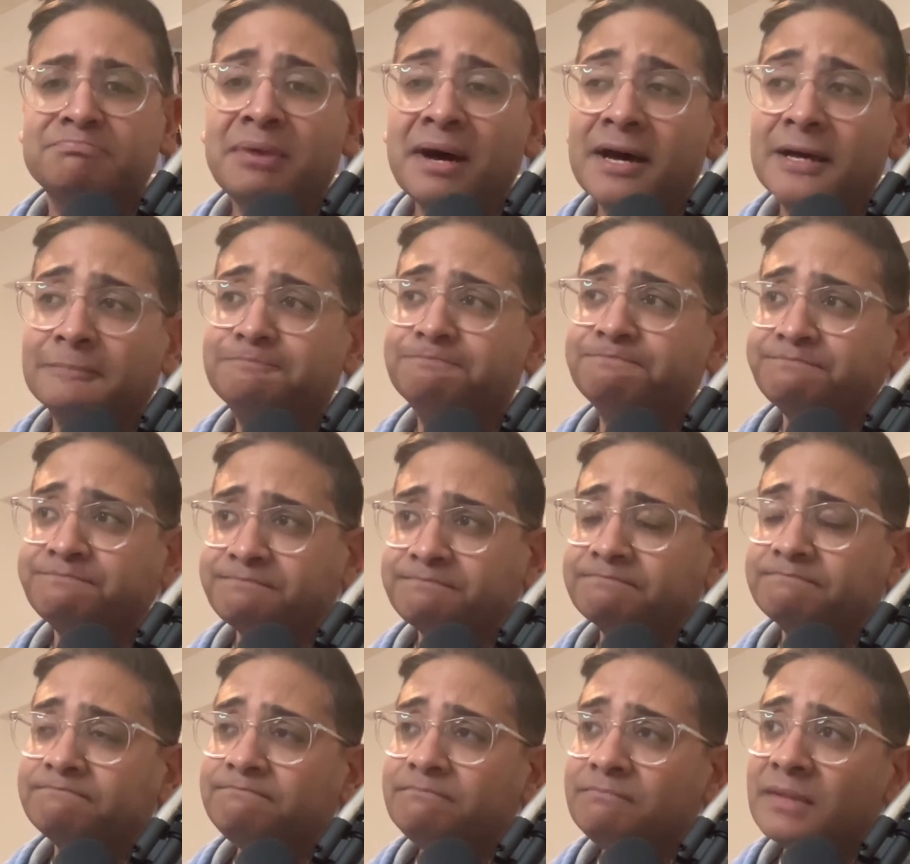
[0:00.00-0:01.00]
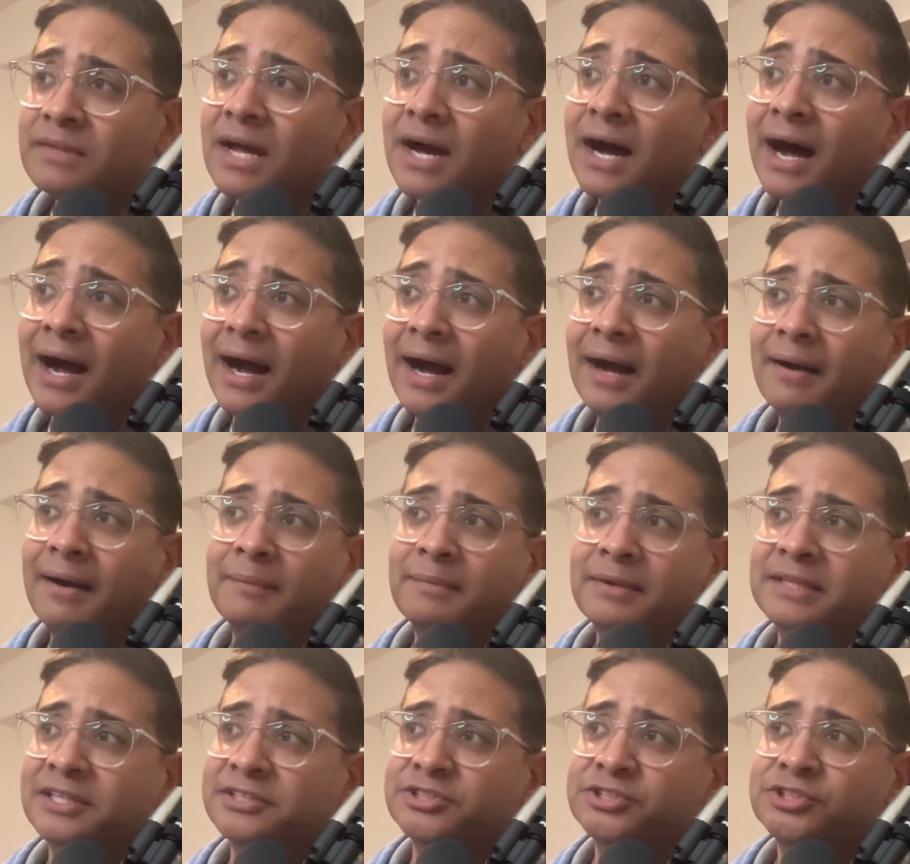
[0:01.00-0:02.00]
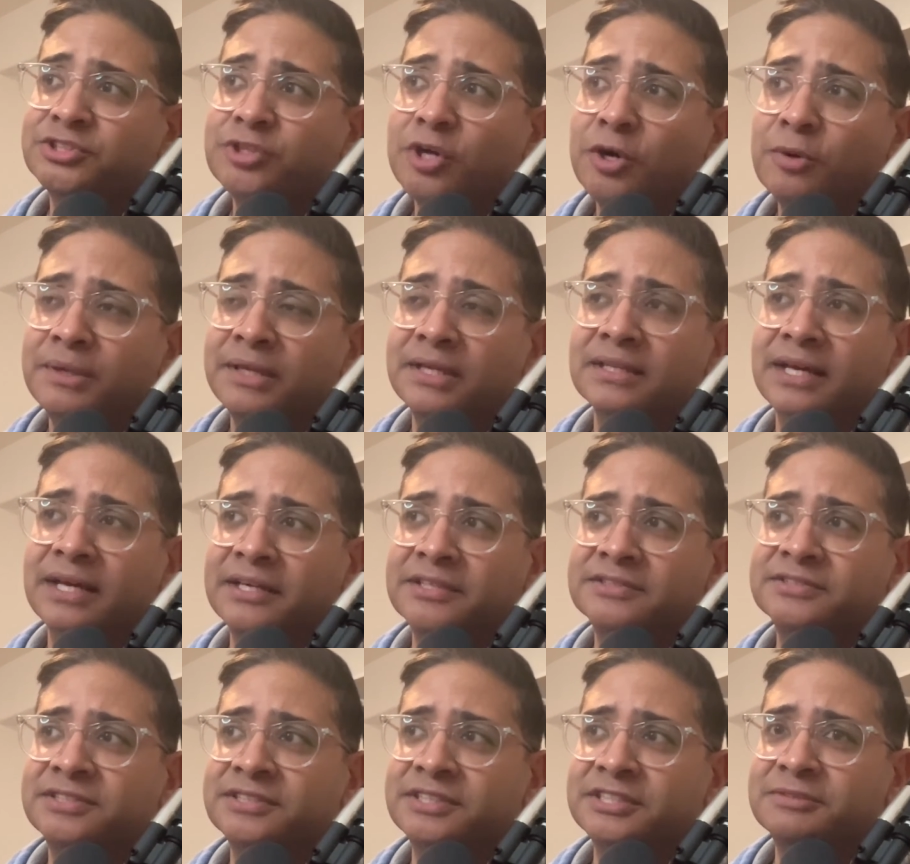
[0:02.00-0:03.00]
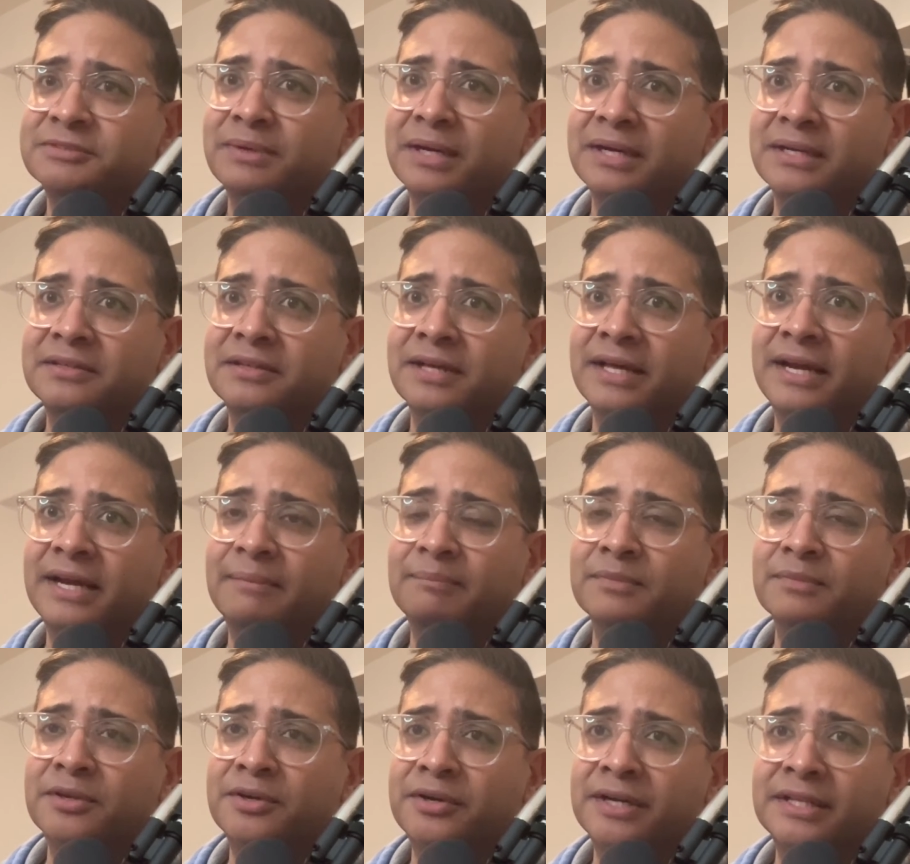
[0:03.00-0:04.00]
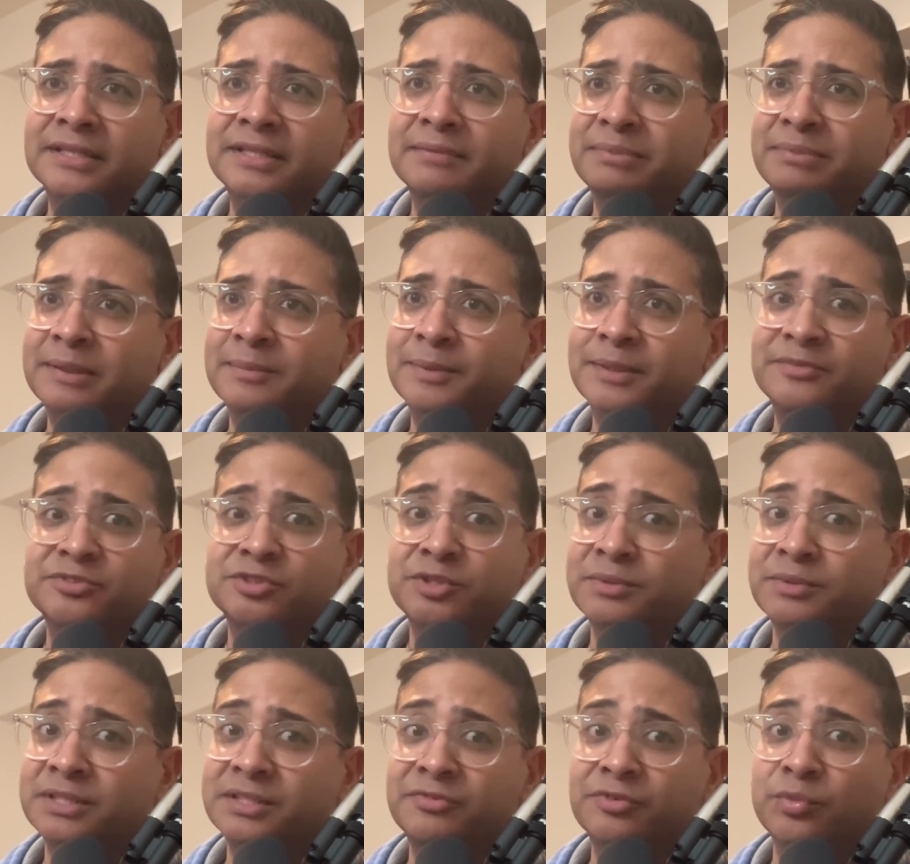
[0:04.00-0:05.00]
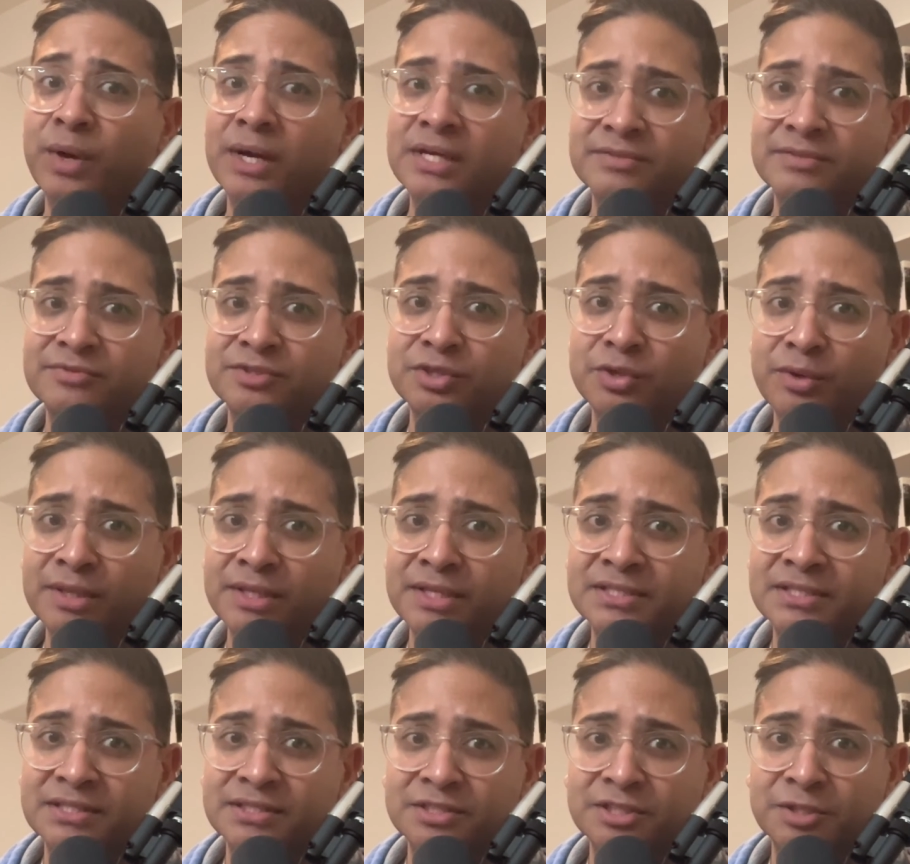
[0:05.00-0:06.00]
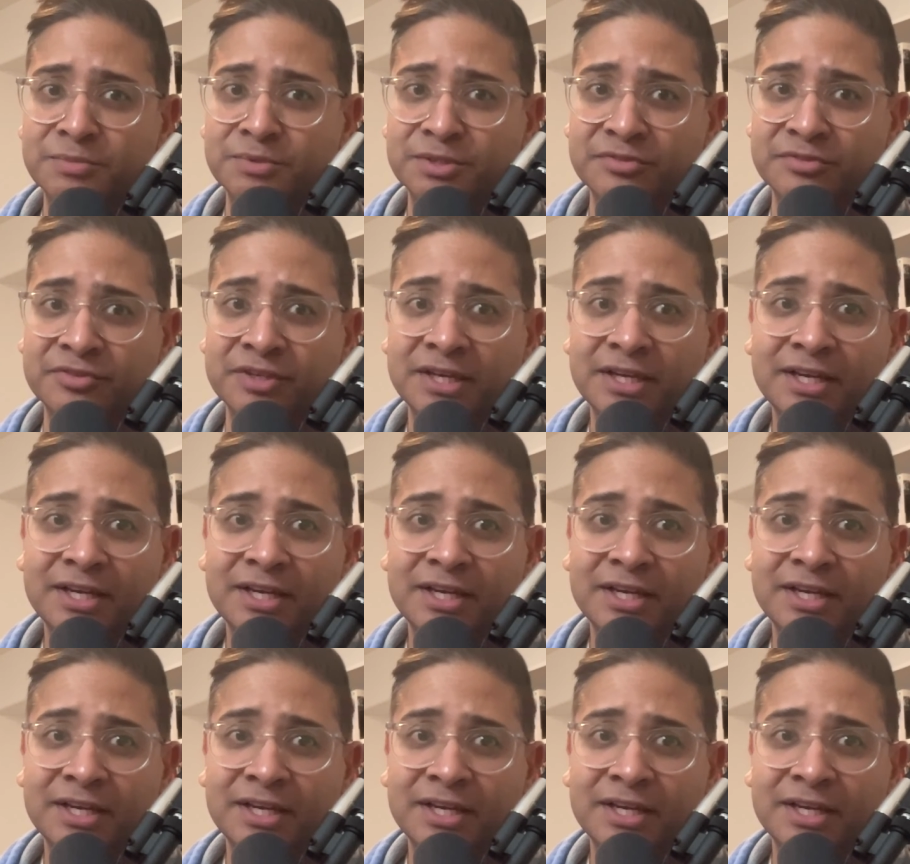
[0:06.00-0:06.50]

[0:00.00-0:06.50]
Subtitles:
But I mean, there's so many layers to this, Michael, and I'm learning that people have so many different ways of doing this in terms of